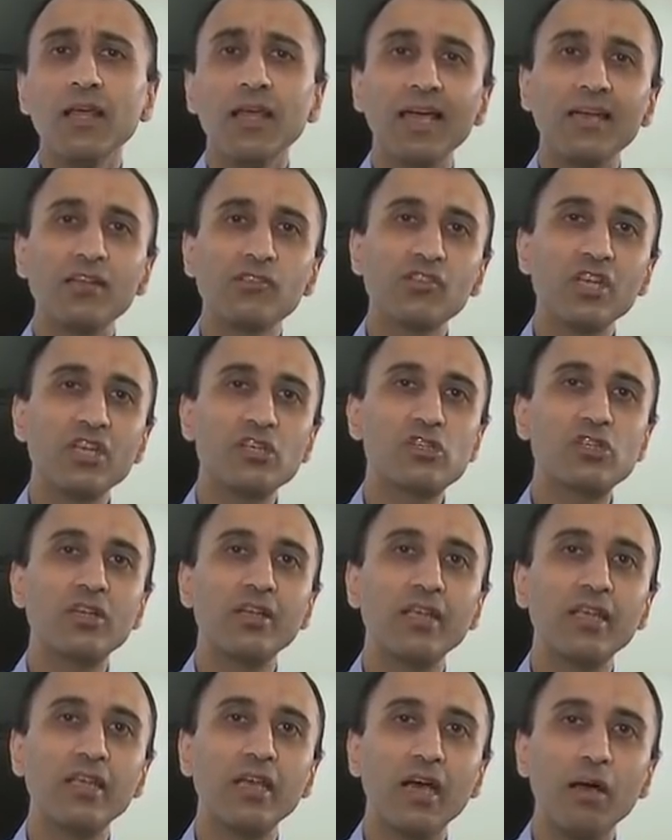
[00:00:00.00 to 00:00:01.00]
And
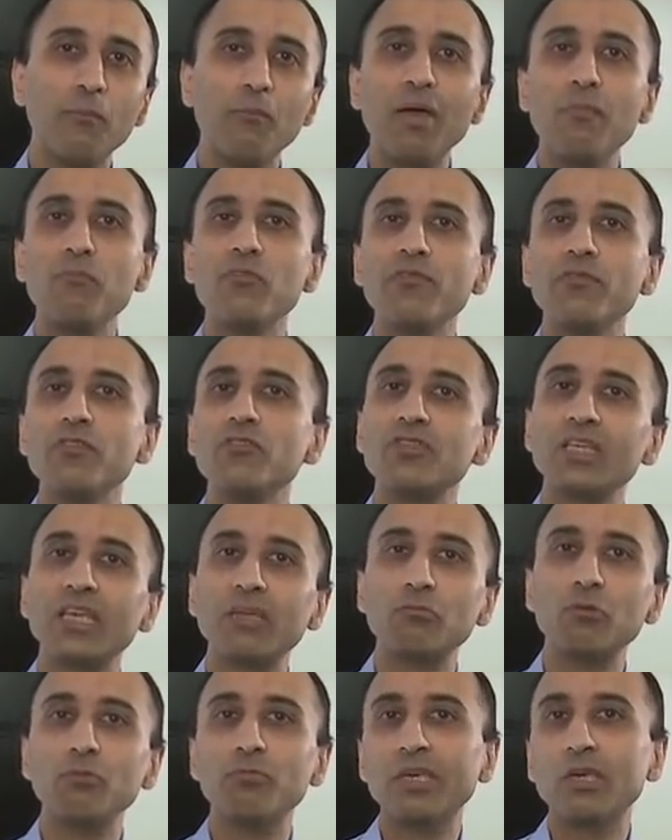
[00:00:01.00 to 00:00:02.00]
essentially, a member of the
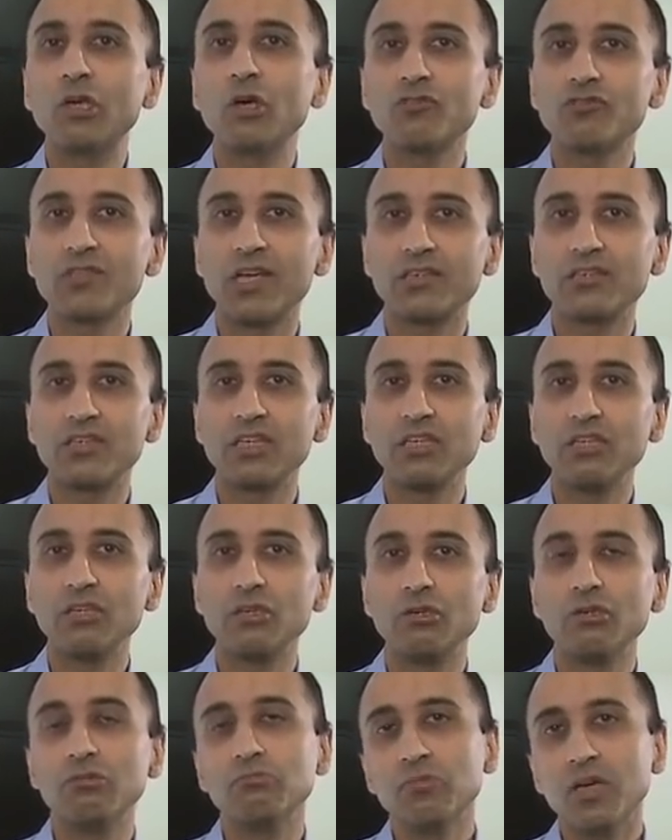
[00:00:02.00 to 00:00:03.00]
team will be contacting
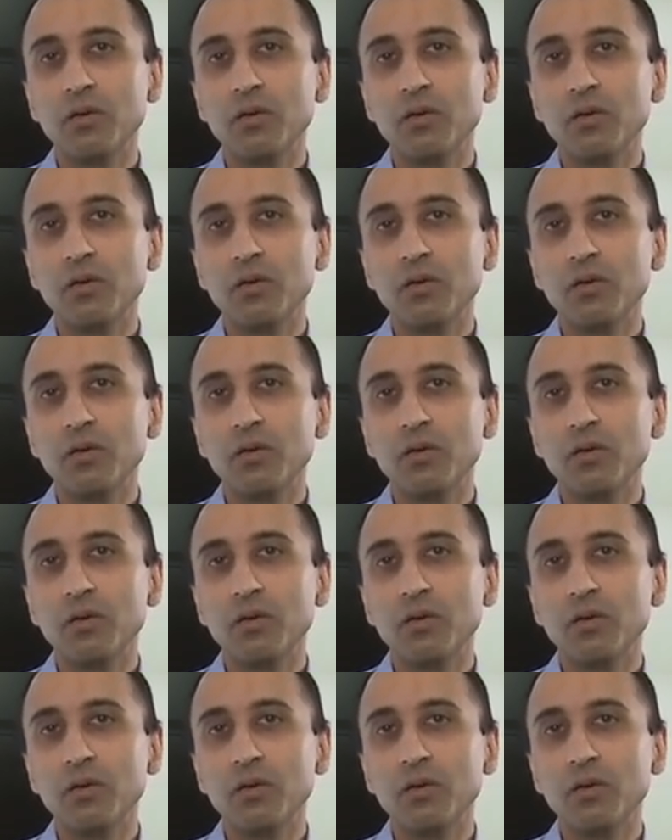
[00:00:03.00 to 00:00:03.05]
you